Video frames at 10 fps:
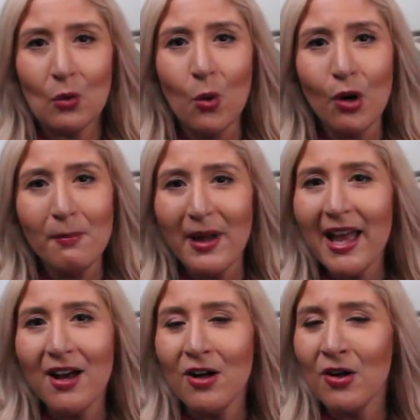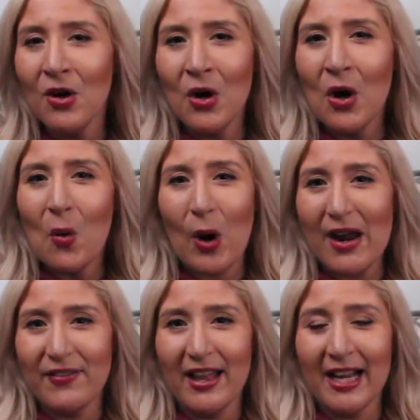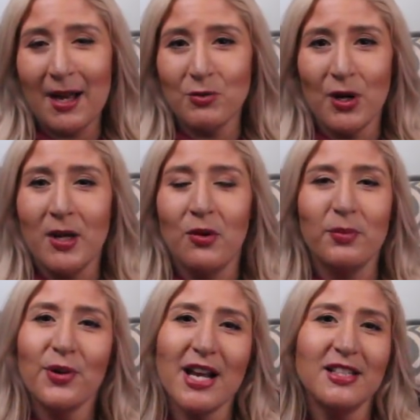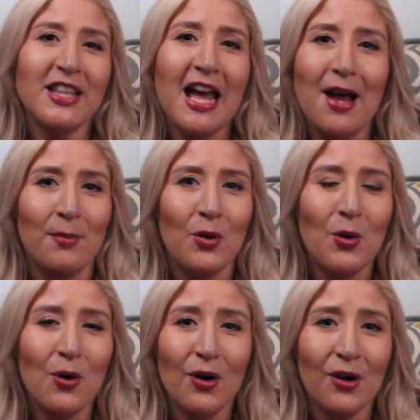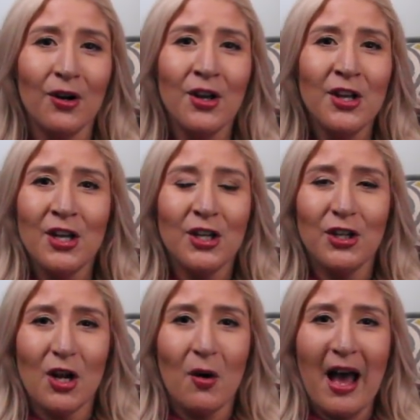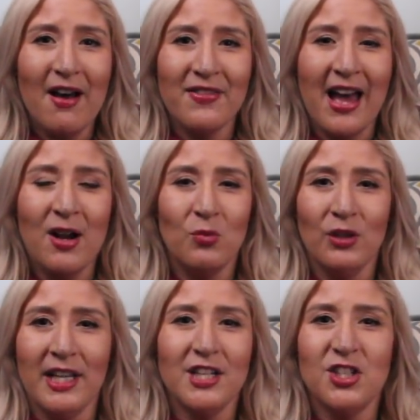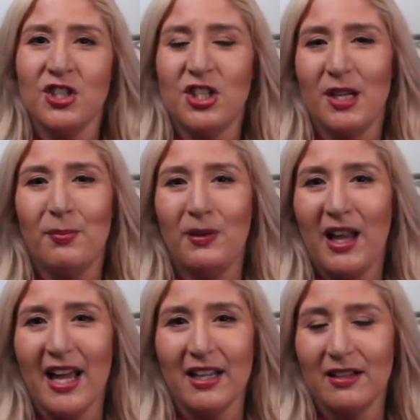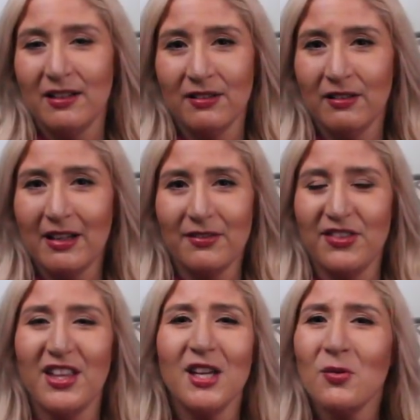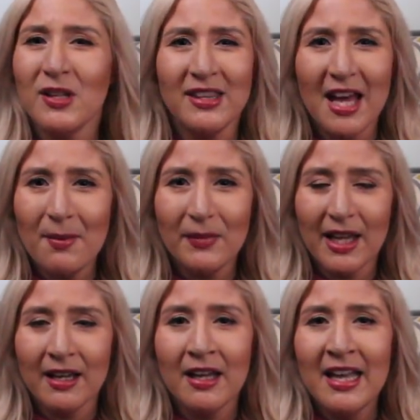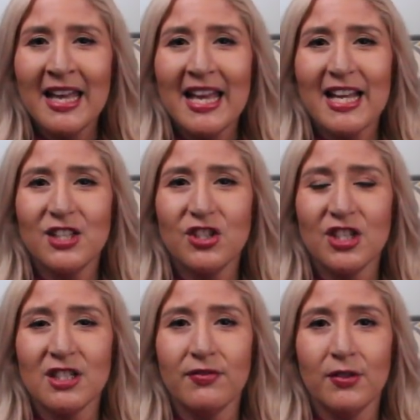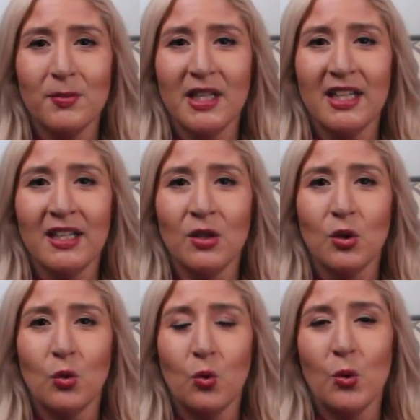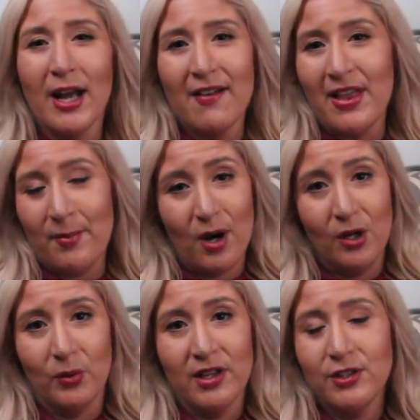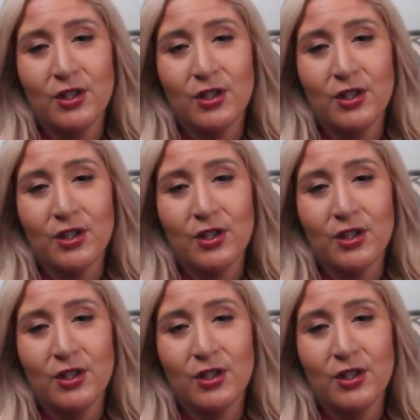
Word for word: or a male, or I feel like I'm trying to impress them, or, you know, have that relationship like thing with them. Like, it's just for me who I have that bond with.